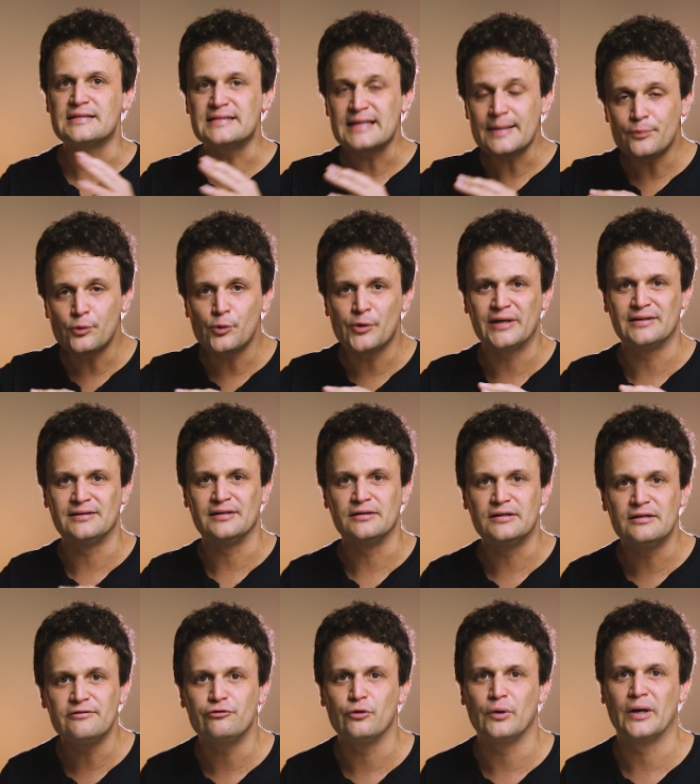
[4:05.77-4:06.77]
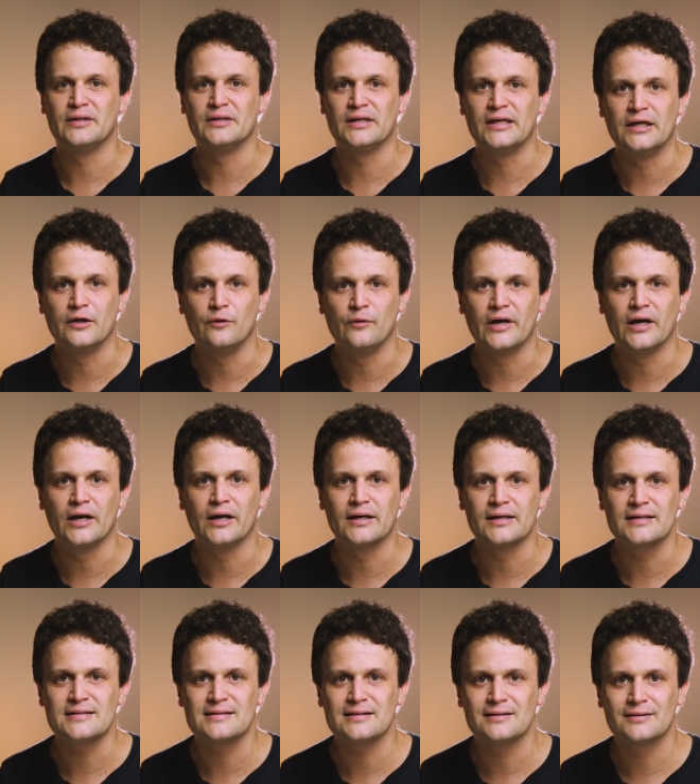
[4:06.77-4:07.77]
separating different
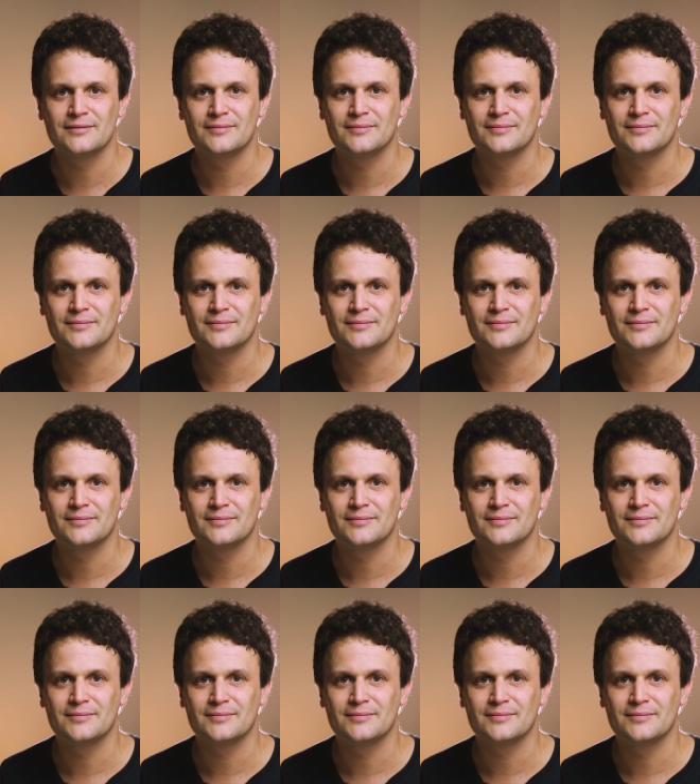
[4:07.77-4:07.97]
areas.